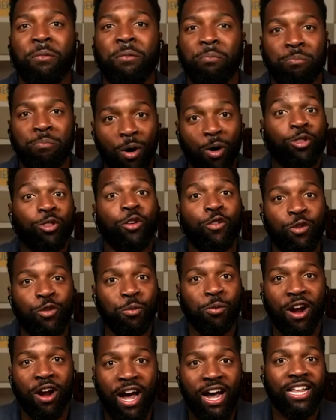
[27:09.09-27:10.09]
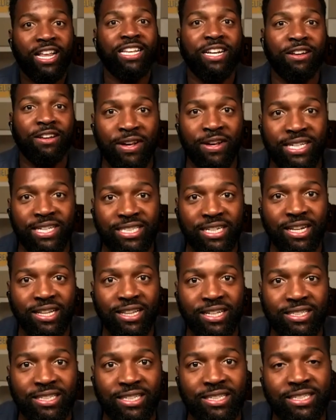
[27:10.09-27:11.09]
both of whom are highly invested in
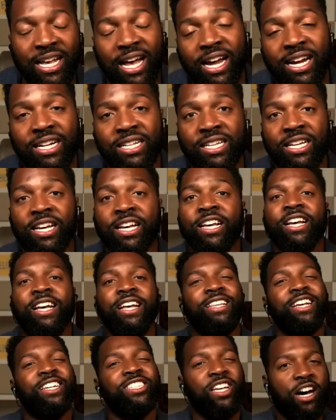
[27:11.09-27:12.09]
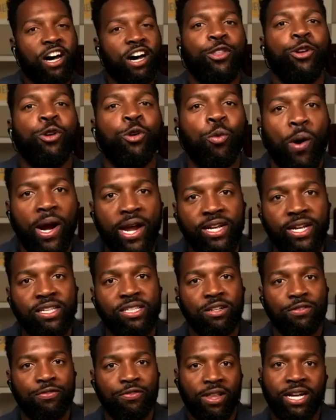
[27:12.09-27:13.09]
this society, there's other ways to
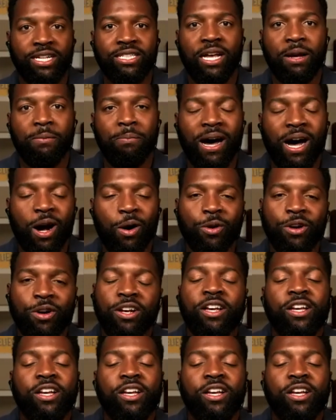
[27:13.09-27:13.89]
flex that power.